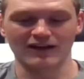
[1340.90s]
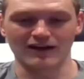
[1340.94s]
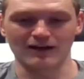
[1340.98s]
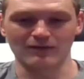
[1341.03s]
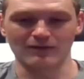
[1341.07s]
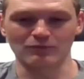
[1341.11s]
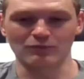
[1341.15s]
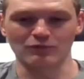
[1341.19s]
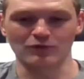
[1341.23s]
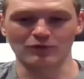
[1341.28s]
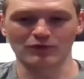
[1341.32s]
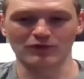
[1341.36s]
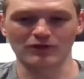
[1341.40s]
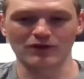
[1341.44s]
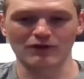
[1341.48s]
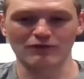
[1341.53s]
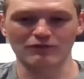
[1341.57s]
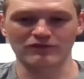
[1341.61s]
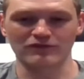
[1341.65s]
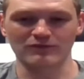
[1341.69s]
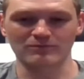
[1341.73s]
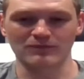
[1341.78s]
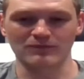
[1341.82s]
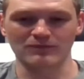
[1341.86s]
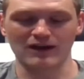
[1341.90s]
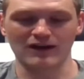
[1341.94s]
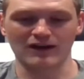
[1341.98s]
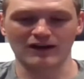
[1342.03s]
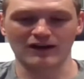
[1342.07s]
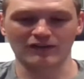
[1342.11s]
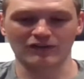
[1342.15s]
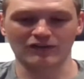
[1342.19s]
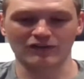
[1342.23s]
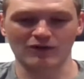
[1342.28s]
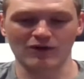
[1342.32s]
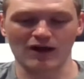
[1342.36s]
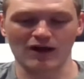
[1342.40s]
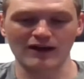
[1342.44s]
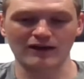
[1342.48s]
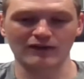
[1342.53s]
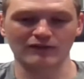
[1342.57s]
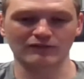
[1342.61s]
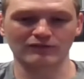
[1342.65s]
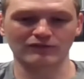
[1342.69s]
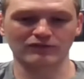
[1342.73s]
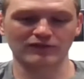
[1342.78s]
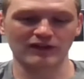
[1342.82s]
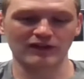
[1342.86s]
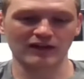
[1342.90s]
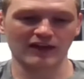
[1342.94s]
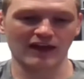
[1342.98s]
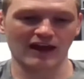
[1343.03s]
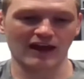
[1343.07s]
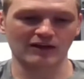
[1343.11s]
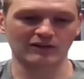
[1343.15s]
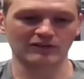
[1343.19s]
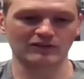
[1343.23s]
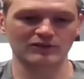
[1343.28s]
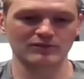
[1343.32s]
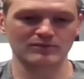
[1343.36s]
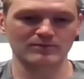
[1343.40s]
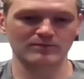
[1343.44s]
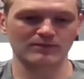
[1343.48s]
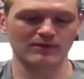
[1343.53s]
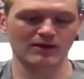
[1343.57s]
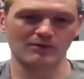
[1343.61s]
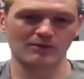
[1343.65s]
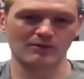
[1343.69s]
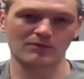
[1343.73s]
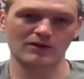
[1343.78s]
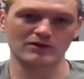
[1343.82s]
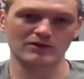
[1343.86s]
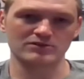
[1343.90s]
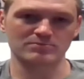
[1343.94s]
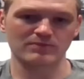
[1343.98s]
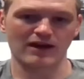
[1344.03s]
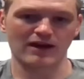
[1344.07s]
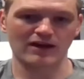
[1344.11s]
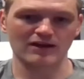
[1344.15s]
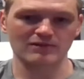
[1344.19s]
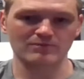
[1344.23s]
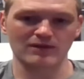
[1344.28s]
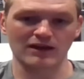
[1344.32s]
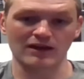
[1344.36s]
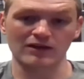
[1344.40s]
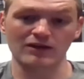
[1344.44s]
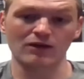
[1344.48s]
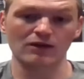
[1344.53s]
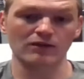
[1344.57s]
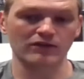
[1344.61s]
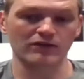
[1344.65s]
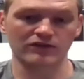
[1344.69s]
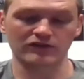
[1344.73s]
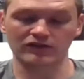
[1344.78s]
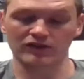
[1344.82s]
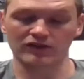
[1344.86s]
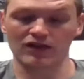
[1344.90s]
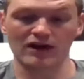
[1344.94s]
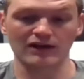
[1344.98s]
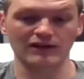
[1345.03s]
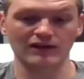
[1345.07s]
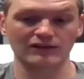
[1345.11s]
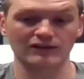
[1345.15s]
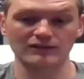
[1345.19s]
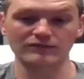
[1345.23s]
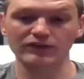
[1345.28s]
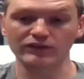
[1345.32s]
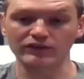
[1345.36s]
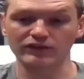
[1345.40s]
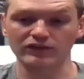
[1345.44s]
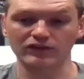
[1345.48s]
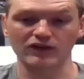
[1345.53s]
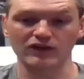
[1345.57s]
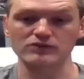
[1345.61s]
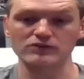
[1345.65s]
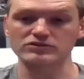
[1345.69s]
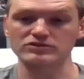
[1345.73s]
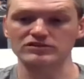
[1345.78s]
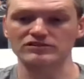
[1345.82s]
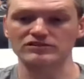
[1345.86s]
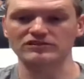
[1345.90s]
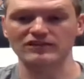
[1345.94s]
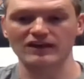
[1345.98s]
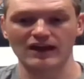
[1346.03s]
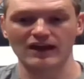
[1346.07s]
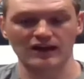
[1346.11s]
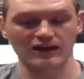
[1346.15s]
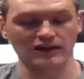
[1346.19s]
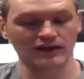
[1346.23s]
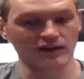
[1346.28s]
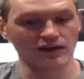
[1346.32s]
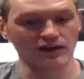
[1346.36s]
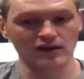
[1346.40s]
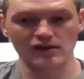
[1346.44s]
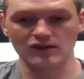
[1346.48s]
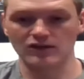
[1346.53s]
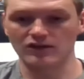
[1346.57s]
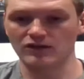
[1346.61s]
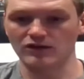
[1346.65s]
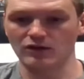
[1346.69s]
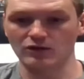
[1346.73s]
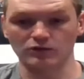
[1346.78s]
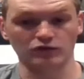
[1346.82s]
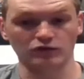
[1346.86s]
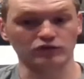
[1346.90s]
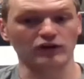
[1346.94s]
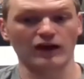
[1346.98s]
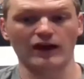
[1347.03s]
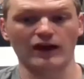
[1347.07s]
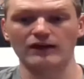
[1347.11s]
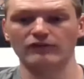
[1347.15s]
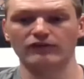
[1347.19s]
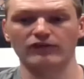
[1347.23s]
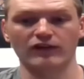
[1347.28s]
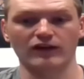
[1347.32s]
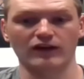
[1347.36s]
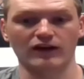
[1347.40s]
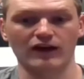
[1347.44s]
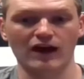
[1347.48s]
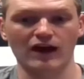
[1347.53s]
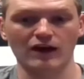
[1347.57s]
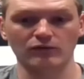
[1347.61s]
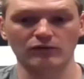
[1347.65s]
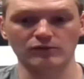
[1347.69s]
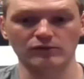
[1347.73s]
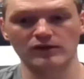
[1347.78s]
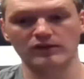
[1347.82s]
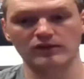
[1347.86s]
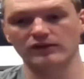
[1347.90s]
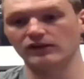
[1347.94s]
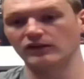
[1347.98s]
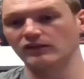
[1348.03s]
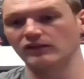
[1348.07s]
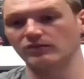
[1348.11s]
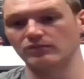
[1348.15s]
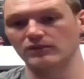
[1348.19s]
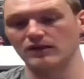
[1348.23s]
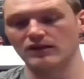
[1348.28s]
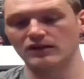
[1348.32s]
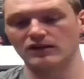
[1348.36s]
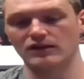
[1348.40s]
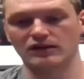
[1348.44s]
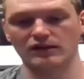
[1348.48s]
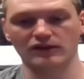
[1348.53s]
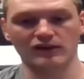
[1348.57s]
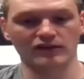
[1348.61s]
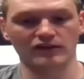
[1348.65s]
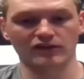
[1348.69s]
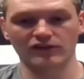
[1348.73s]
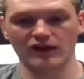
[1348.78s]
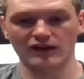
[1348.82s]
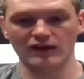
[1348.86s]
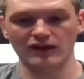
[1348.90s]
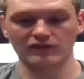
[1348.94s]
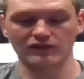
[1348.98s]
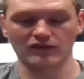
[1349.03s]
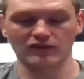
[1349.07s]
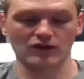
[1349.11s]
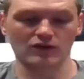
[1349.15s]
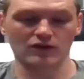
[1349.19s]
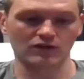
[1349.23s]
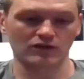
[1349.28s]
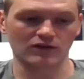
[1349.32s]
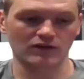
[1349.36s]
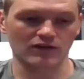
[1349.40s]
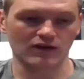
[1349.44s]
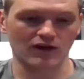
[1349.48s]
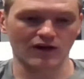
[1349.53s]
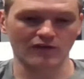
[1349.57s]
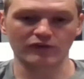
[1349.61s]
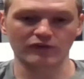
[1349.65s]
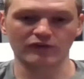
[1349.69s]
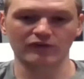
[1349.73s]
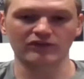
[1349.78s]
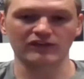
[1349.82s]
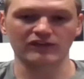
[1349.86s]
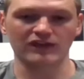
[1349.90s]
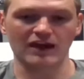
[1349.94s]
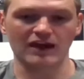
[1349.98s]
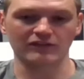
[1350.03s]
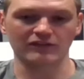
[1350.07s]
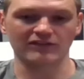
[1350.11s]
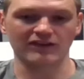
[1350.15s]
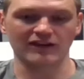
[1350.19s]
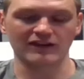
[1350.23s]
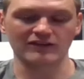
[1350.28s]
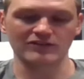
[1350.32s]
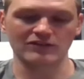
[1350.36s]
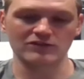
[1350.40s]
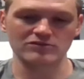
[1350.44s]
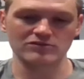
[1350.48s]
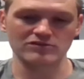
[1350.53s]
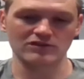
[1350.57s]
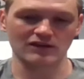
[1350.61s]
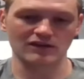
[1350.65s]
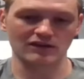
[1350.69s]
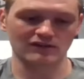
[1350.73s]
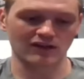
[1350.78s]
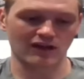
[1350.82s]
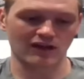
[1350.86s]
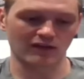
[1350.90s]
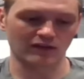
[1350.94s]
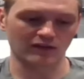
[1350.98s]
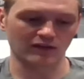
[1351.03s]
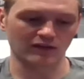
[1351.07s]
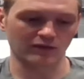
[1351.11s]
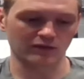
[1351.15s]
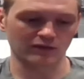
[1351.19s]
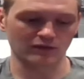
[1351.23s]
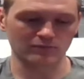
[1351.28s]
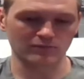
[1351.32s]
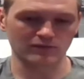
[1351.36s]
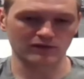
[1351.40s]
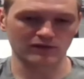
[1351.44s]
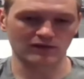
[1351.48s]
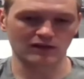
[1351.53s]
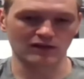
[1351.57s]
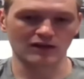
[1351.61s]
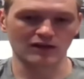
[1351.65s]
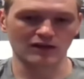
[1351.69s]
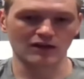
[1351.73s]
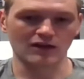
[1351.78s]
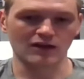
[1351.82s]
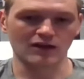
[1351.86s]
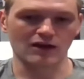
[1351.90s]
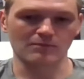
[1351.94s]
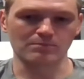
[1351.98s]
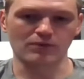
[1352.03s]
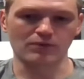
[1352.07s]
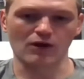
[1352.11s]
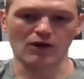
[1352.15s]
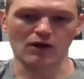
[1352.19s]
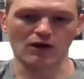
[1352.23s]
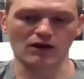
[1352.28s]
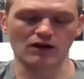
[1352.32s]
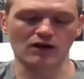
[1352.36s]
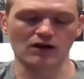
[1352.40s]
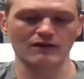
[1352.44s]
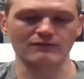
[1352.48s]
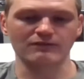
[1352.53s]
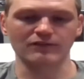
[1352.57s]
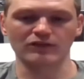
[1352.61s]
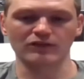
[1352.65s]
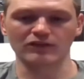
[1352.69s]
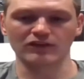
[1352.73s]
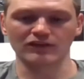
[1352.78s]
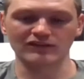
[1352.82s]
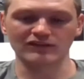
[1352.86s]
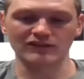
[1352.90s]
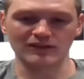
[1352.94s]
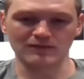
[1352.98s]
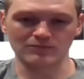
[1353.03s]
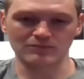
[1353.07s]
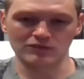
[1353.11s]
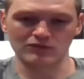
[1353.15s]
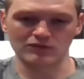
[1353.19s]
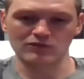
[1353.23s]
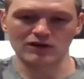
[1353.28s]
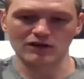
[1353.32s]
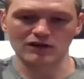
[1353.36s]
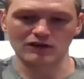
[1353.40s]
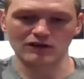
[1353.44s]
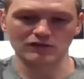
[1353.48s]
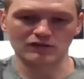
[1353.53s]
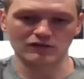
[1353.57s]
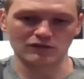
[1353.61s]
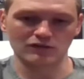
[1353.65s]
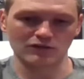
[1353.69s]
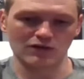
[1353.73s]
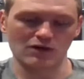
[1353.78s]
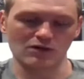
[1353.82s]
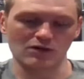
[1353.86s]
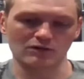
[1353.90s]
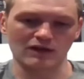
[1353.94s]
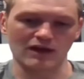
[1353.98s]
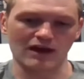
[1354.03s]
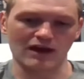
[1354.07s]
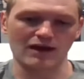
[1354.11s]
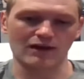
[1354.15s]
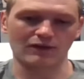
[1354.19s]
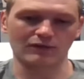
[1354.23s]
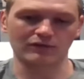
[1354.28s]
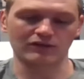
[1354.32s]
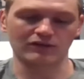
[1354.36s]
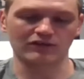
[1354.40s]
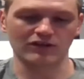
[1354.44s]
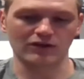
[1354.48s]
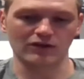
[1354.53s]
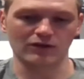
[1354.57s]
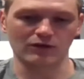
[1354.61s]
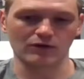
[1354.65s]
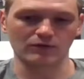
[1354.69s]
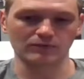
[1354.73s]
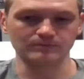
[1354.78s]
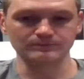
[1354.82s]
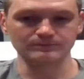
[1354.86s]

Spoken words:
we'll go from there. So I don't freak out too much about it. But I know there's a lot of defensive coaches that, are trying to figure out whether it's mid or inside zone. Obviously, outside zone, you can tell it a little bit apart. Obviously, teams are running duo now. So